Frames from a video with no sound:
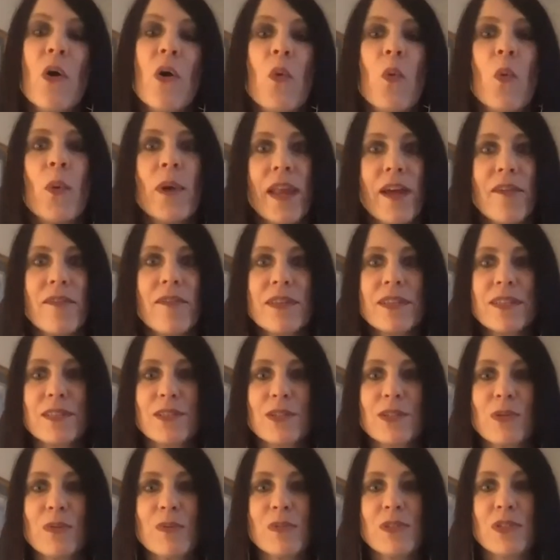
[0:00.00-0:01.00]
whatever the
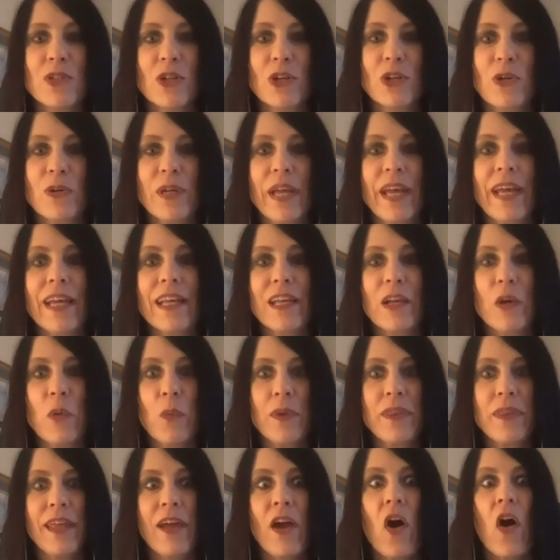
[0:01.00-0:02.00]
students are creating
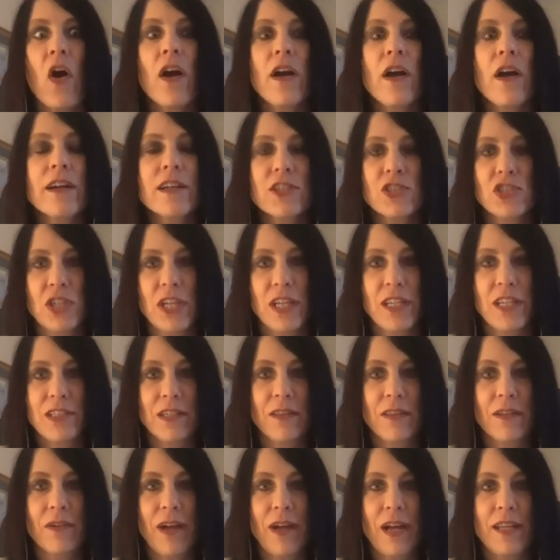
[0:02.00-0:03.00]
when they are
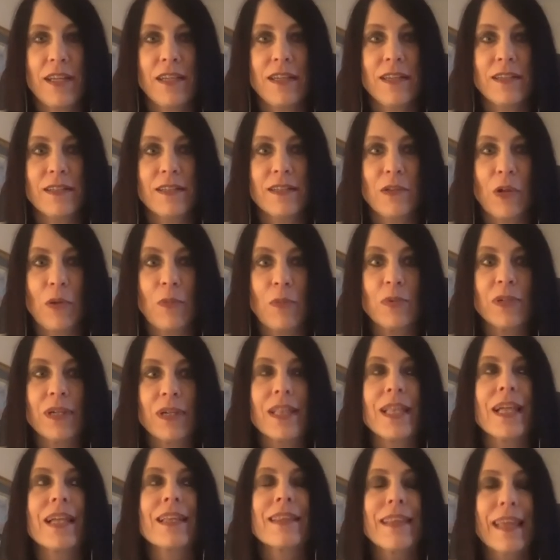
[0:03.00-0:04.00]
exchanging their ideas globally
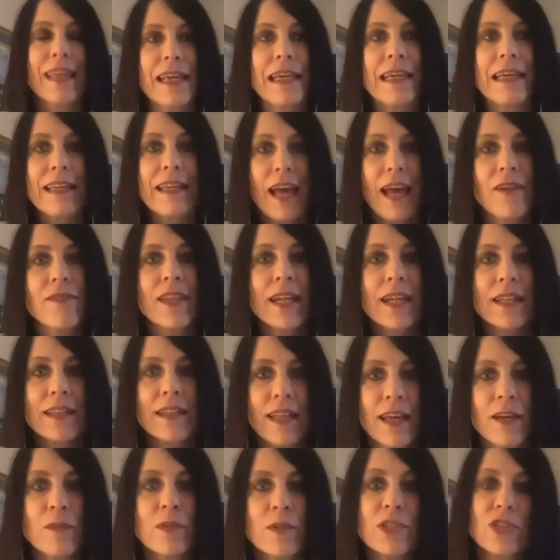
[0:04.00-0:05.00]
like they can have that
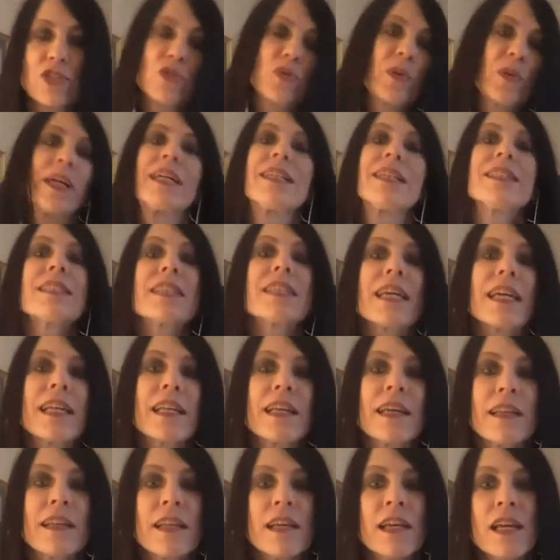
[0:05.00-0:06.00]
language translated